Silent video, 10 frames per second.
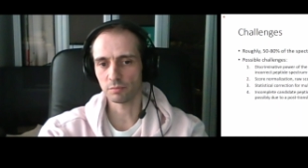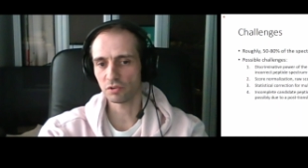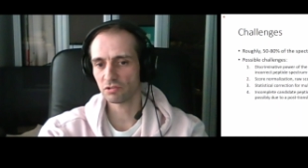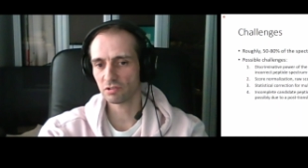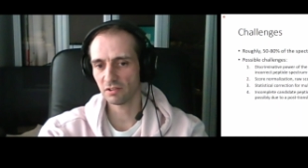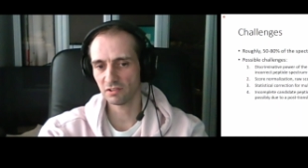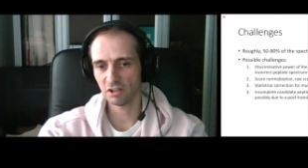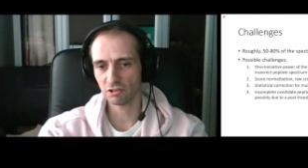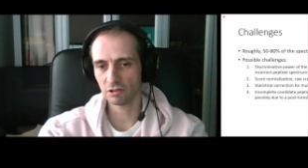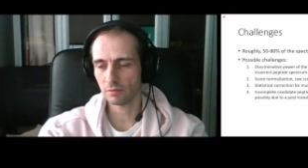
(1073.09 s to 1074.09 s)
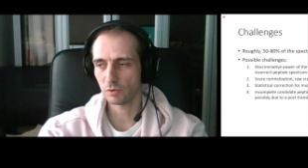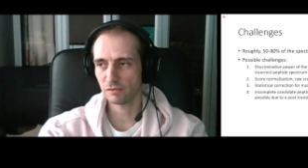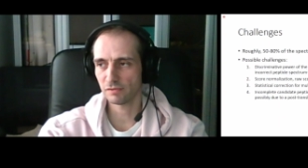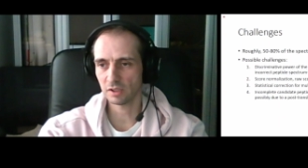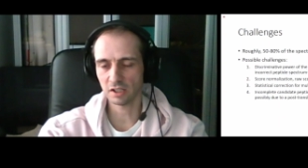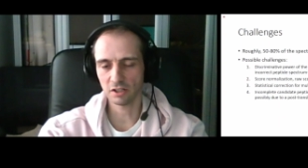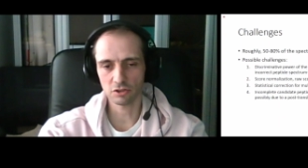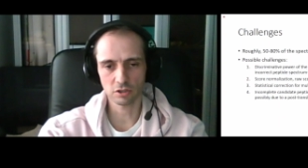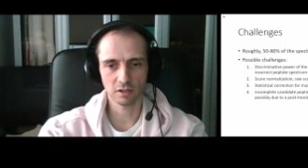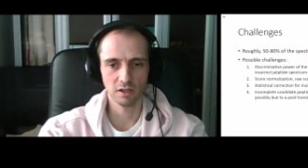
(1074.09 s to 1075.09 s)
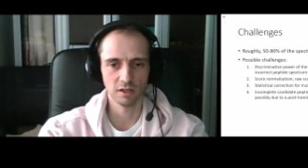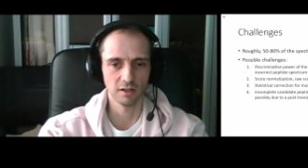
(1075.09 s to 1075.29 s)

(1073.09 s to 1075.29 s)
post-translational modification.